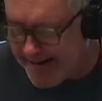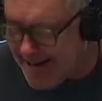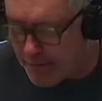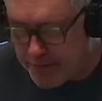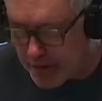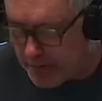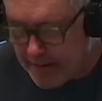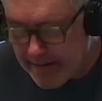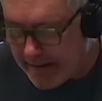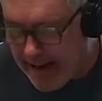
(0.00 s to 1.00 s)
I doubt they're
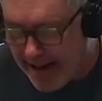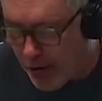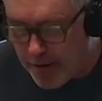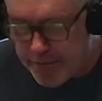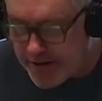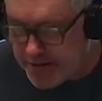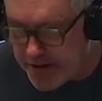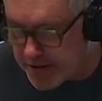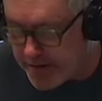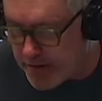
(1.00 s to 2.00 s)
on offense
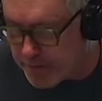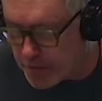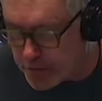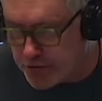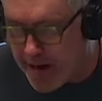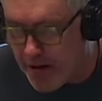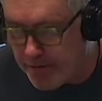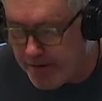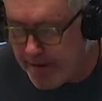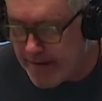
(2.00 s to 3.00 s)
here in the first
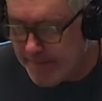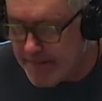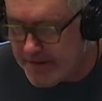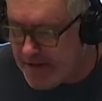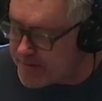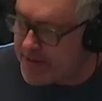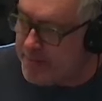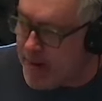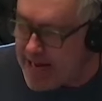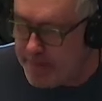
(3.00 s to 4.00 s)
round. It seems like
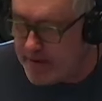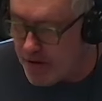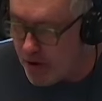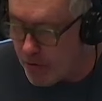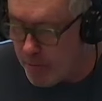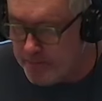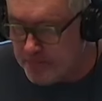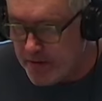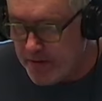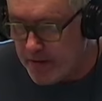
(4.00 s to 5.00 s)
maybe, though,
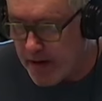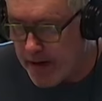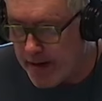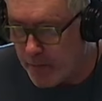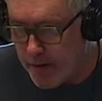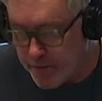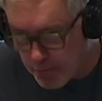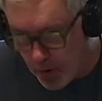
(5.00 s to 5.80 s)
with